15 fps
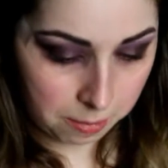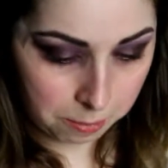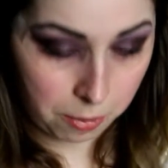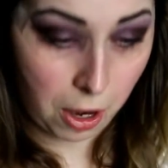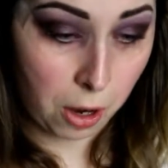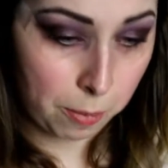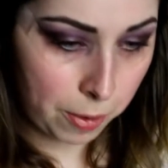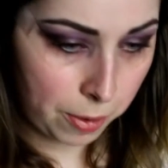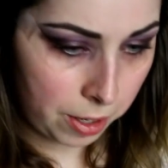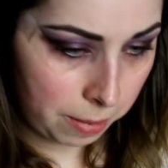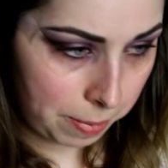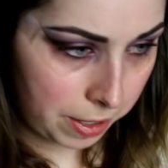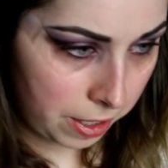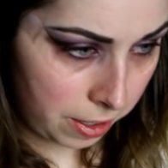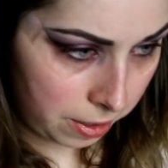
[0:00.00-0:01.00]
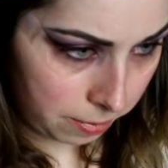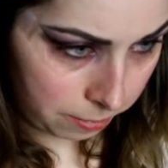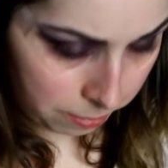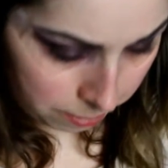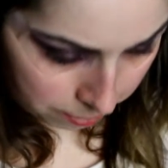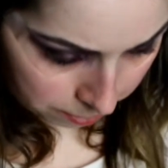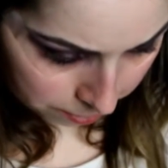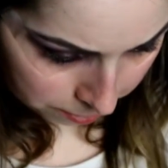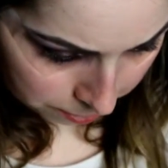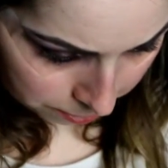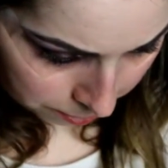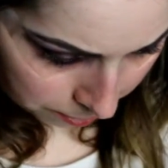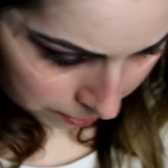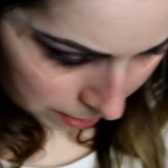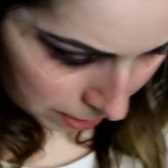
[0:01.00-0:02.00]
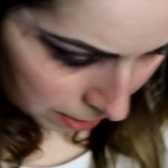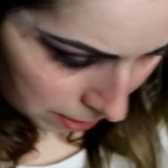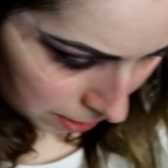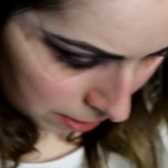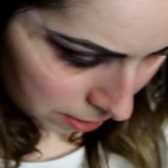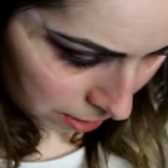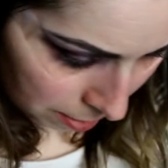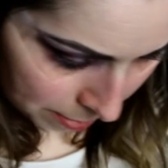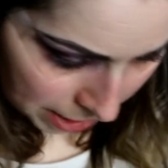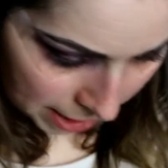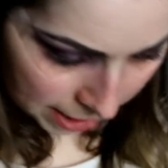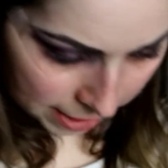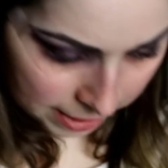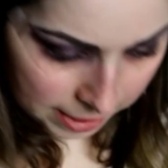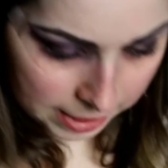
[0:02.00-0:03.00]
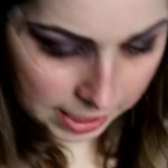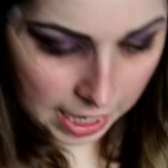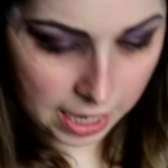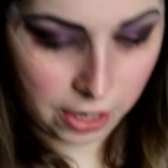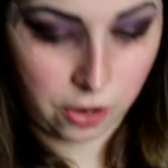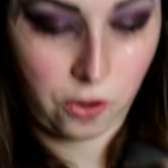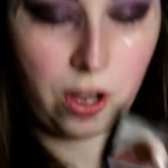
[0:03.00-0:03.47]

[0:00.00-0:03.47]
brow bone up here, so I'm taking this kind of